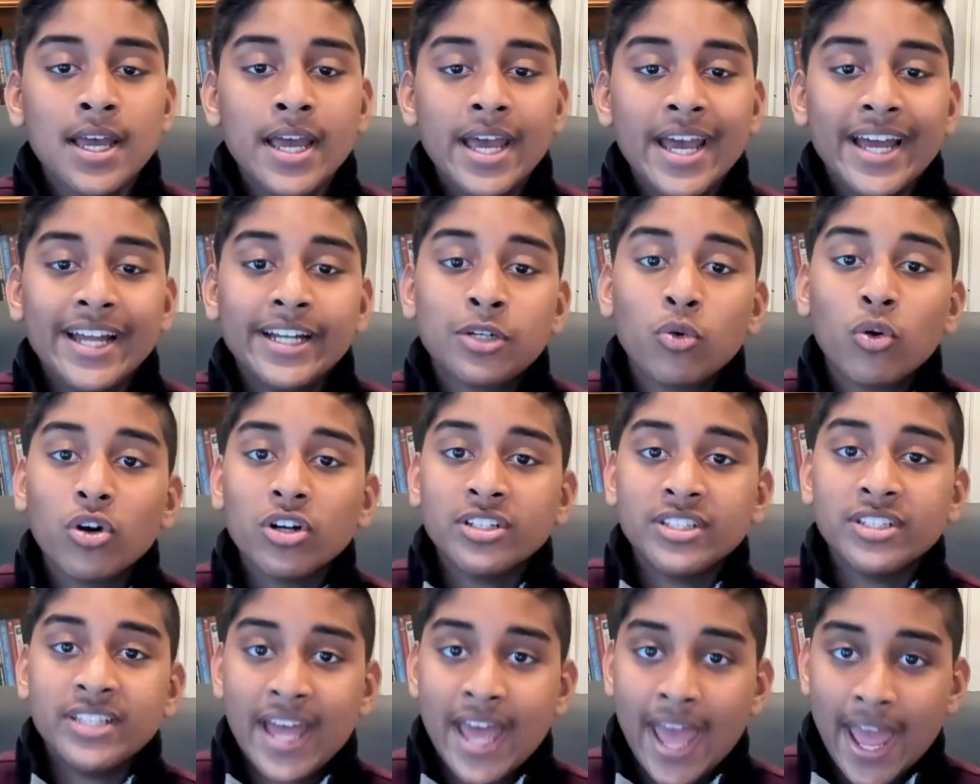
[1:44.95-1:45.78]
and
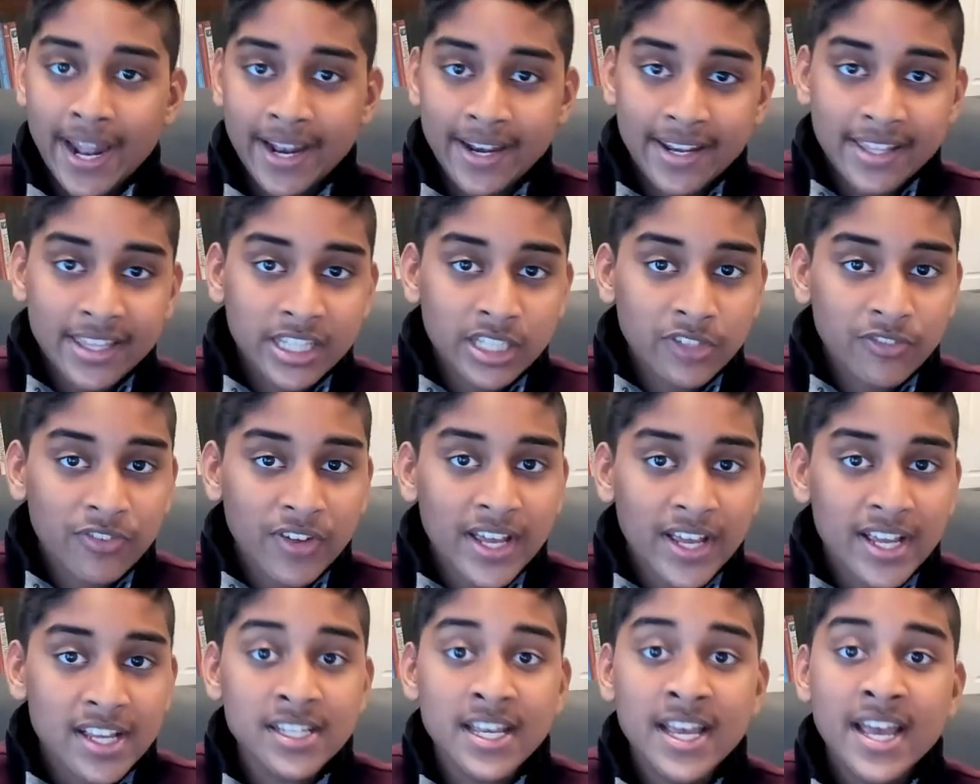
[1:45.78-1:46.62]
towards the end of this
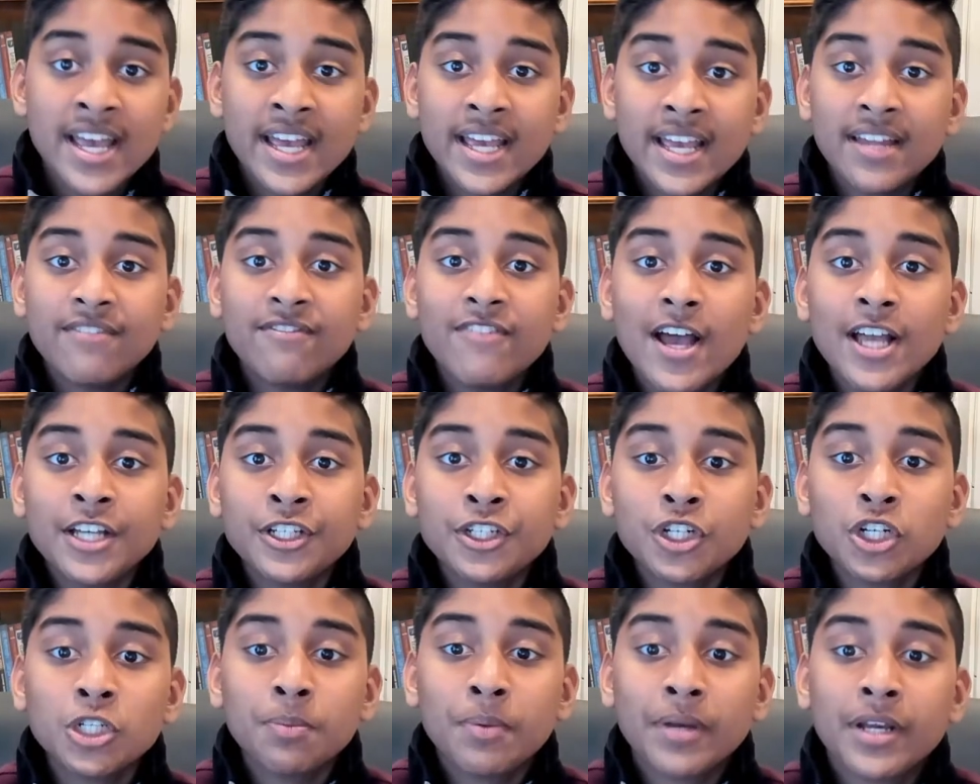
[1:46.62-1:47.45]
phase,
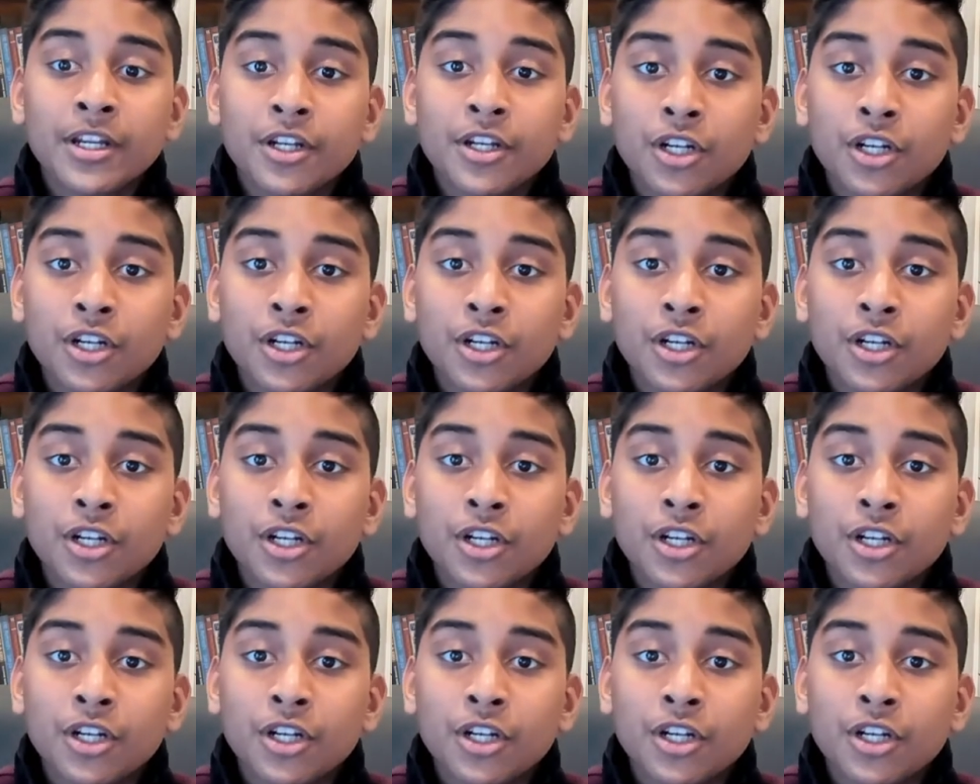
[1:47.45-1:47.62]
investors begin